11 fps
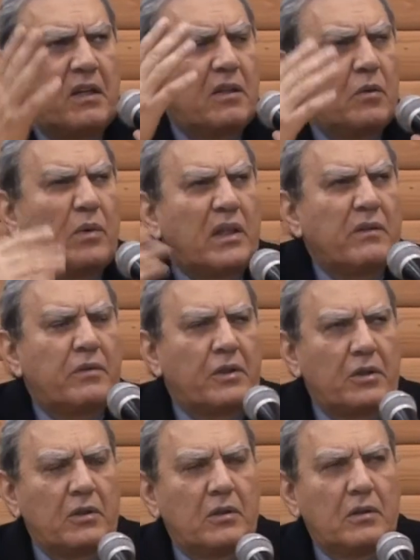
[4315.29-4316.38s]

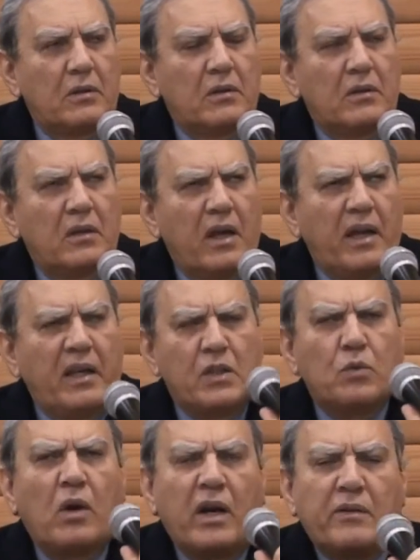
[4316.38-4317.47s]
seeing whatever,
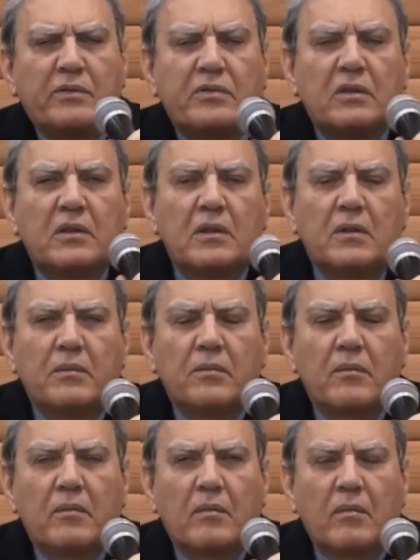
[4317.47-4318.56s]
and his
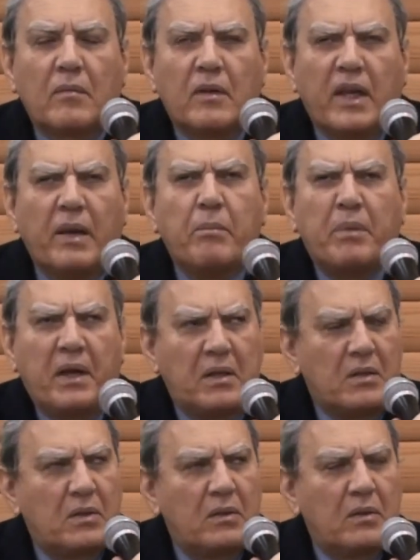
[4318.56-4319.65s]
wife
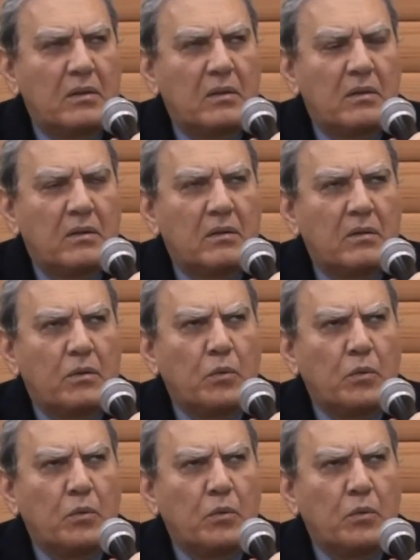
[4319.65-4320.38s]
in bed